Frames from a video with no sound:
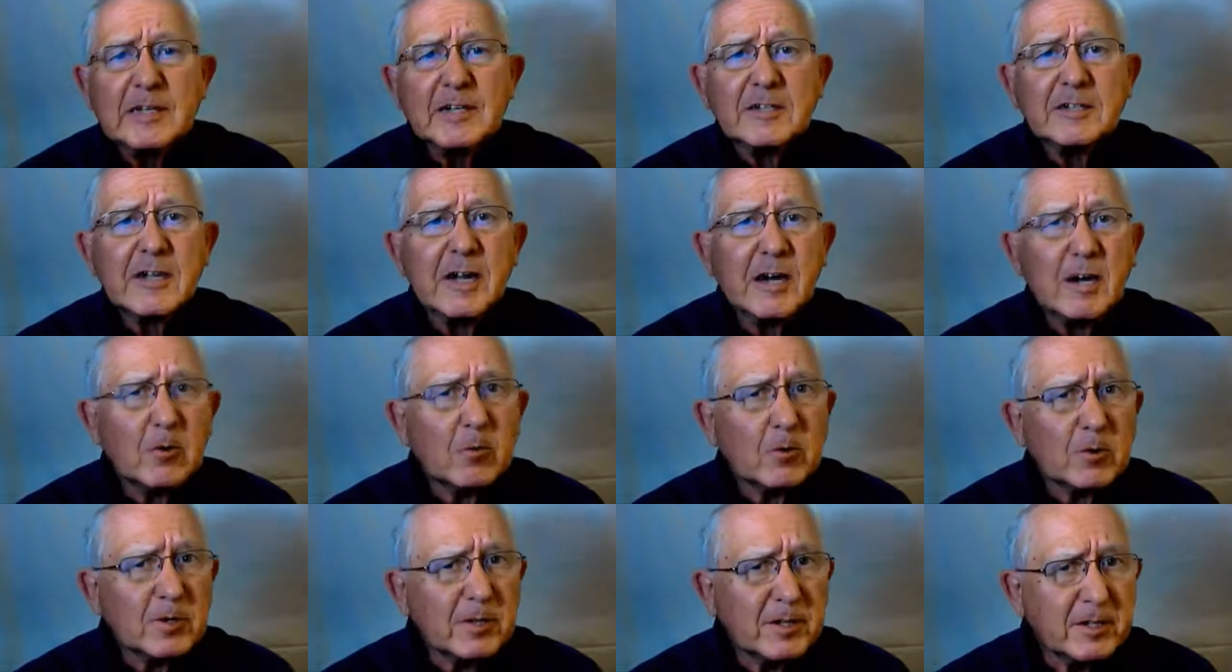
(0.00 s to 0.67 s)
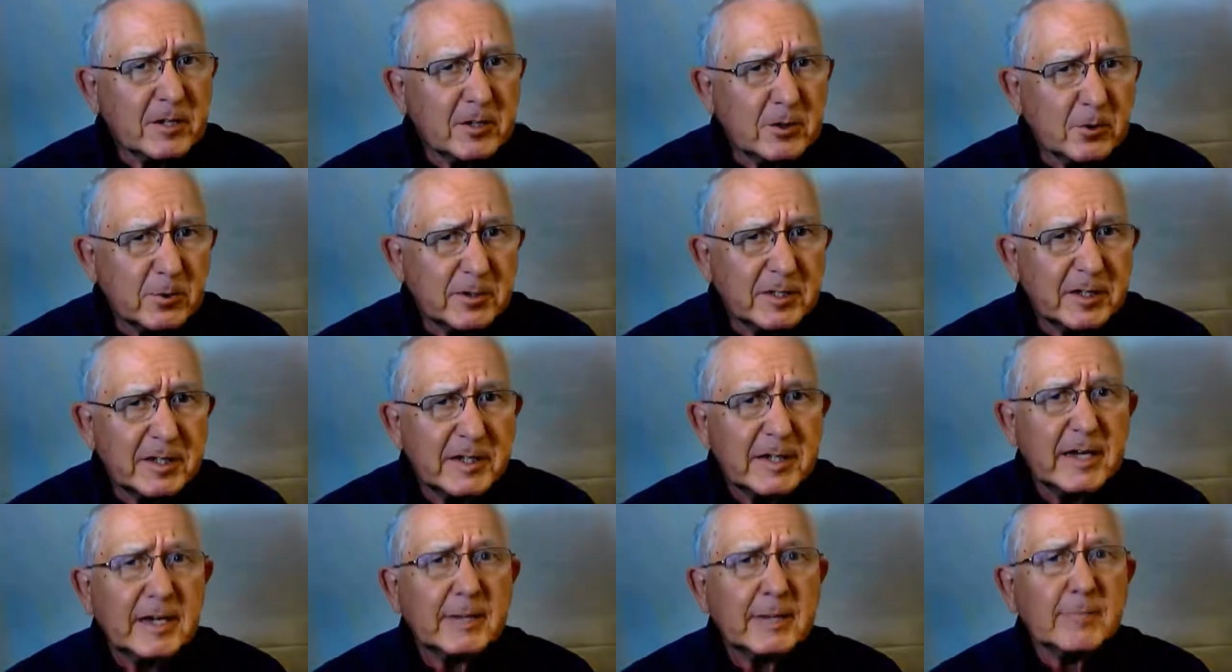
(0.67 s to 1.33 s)
Now we're going to do it
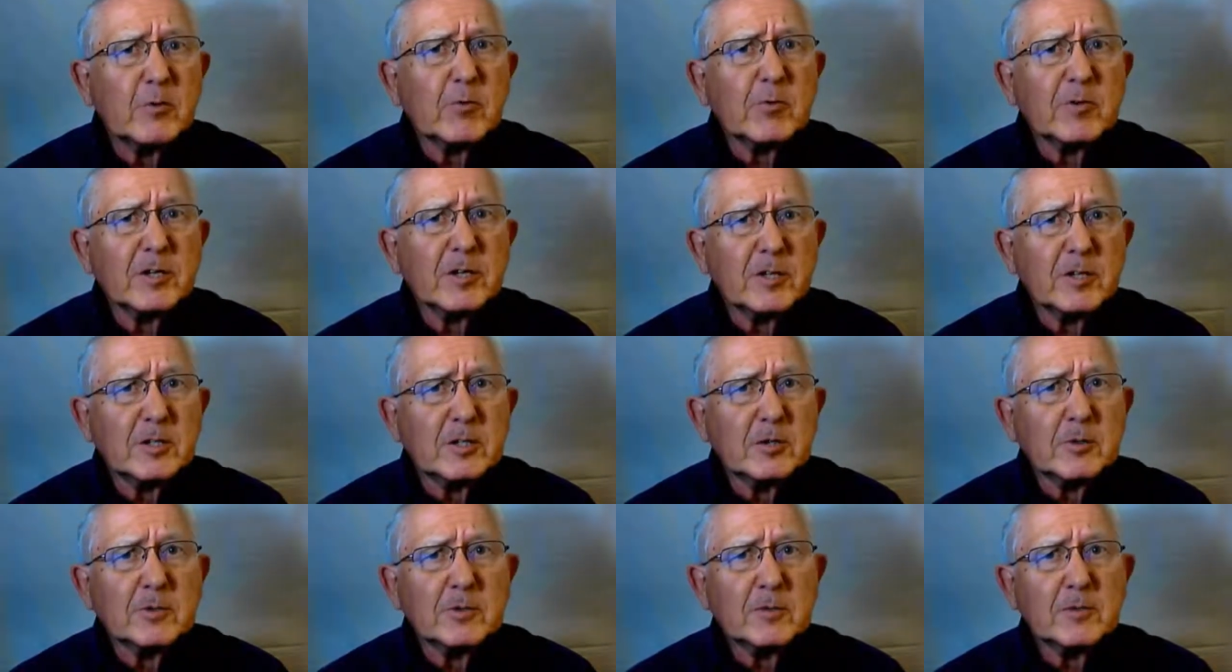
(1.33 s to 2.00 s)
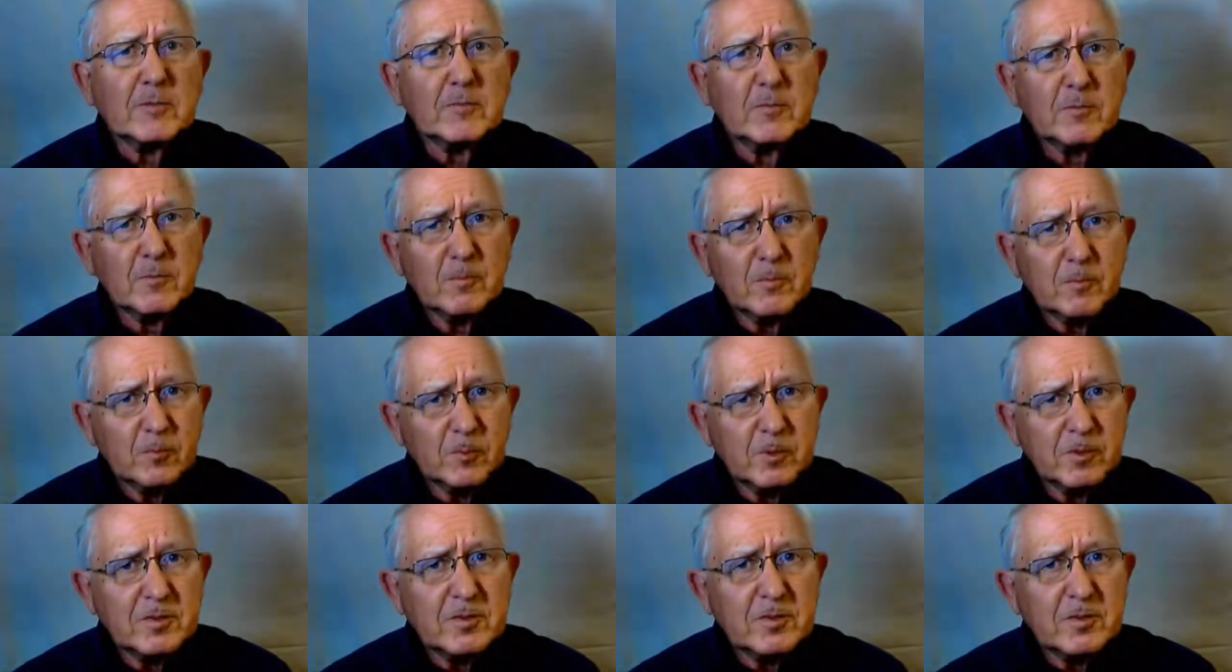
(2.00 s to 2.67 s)
again, but we're going to do it
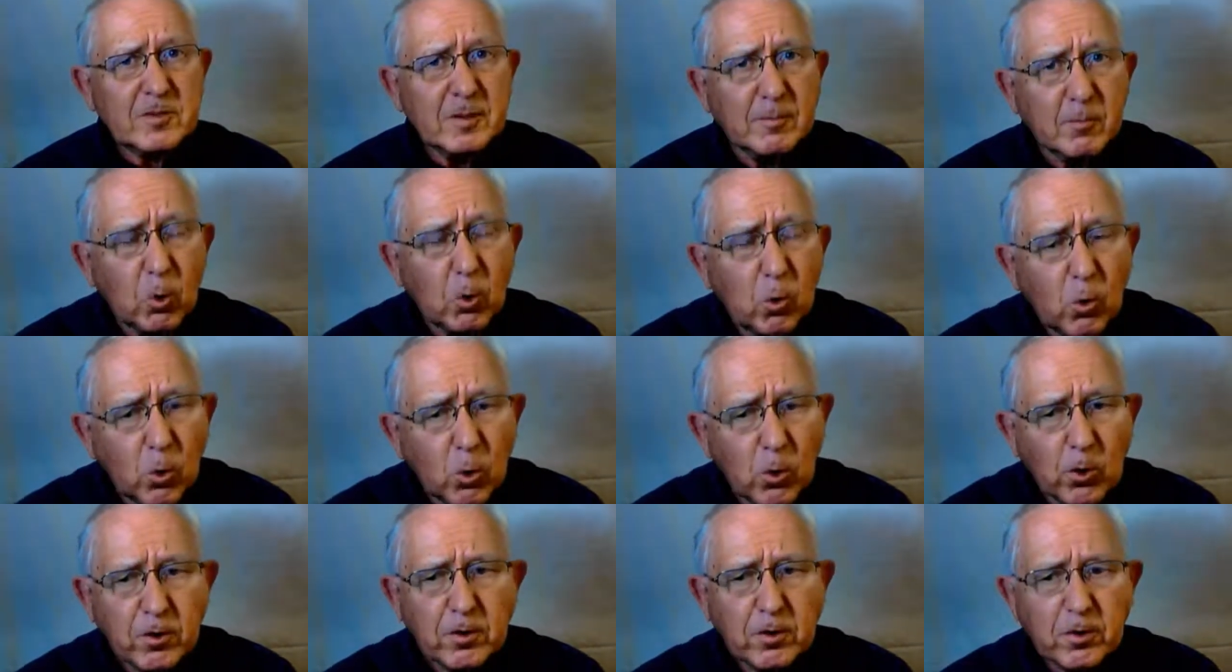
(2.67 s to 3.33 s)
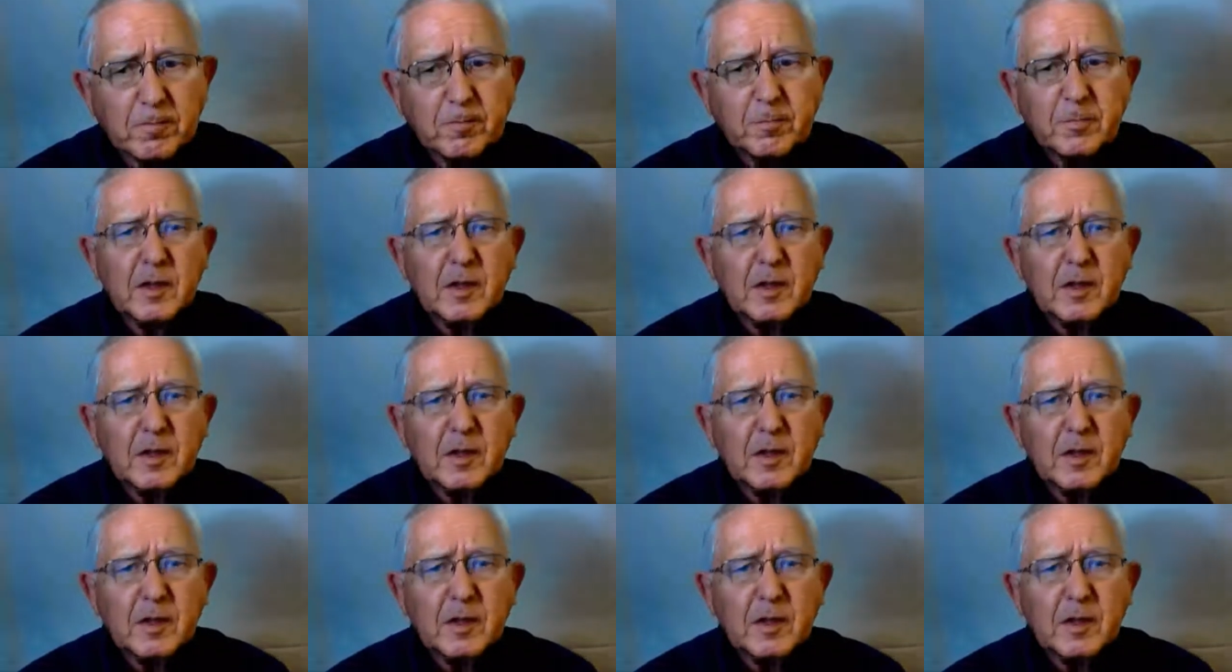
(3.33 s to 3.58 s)
with some order.